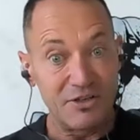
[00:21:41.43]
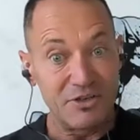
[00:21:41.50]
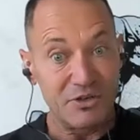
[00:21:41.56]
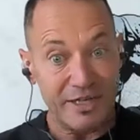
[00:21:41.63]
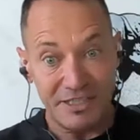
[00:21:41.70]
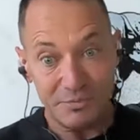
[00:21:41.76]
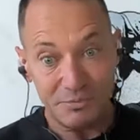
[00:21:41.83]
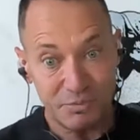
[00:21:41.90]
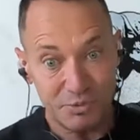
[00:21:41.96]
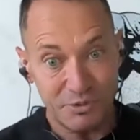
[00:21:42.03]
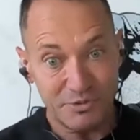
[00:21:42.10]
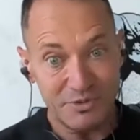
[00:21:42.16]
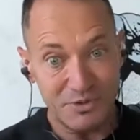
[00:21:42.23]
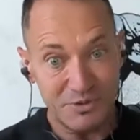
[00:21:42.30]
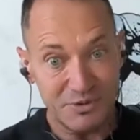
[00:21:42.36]
you can
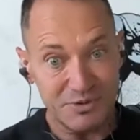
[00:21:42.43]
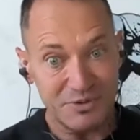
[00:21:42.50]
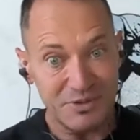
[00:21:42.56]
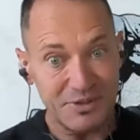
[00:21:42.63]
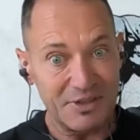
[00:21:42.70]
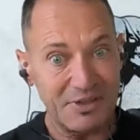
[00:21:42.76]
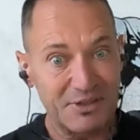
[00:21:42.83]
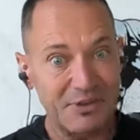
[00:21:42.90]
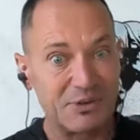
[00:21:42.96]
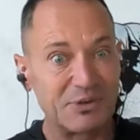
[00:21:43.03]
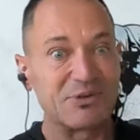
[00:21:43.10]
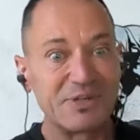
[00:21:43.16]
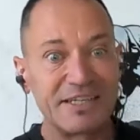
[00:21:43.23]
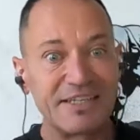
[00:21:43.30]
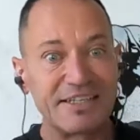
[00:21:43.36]
improve your
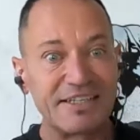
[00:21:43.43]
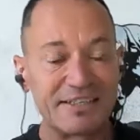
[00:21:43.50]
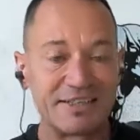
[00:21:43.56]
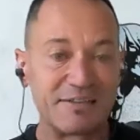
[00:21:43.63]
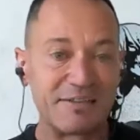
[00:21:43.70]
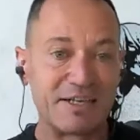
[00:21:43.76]
learning